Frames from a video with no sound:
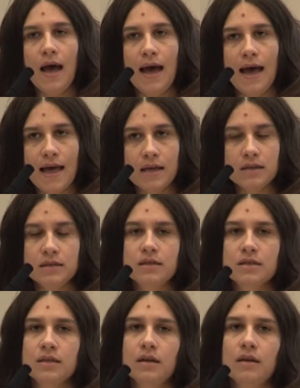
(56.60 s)

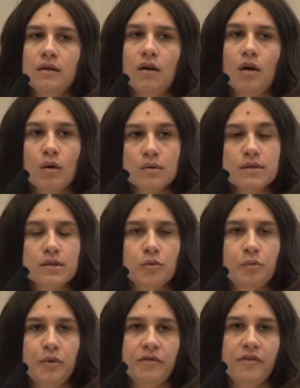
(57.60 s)
and
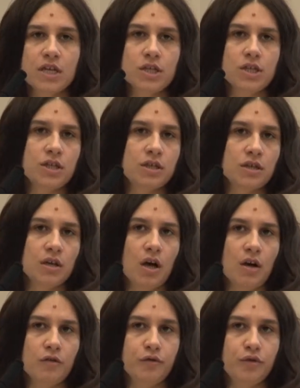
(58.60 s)
also prevention
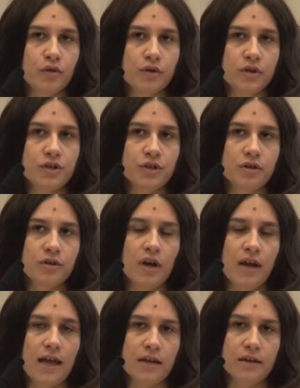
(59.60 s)
of torture
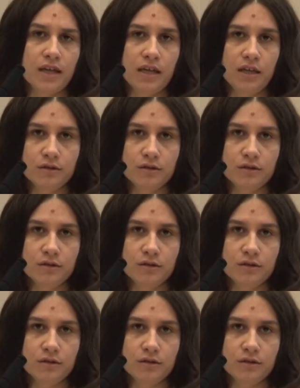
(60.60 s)
and ill